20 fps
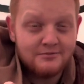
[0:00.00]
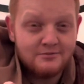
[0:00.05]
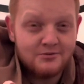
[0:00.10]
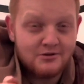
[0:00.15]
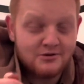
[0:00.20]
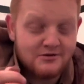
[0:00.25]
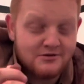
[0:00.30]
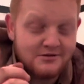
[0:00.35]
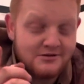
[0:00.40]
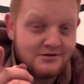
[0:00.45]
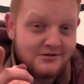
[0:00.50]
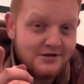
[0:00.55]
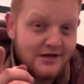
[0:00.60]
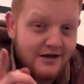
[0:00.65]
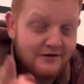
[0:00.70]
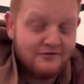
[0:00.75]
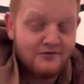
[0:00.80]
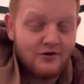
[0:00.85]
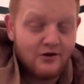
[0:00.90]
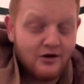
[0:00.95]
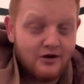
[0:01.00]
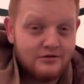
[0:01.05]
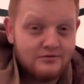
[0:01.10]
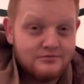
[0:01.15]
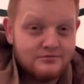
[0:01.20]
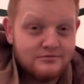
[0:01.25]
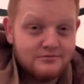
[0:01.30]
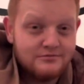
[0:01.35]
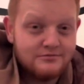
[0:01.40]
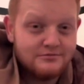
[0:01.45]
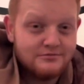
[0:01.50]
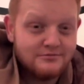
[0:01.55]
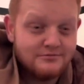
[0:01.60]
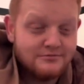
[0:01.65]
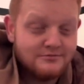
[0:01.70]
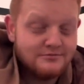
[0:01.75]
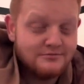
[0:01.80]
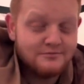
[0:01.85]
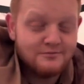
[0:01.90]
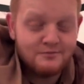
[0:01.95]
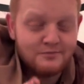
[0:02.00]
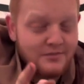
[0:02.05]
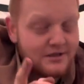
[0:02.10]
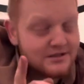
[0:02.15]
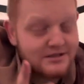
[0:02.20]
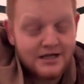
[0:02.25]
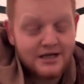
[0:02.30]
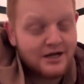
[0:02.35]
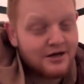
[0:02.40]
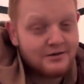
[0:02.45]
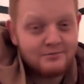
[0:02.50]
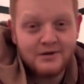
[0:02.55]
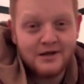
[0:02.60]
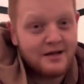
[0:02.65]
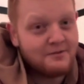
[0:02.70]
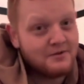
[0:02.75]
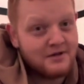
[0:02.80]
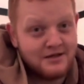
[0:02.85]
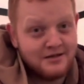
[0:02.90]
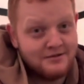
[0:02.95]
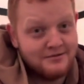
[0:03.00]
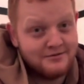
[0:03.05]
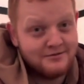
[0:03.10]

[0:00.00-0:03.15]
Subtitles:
because if not, man's ain't gonna be happy.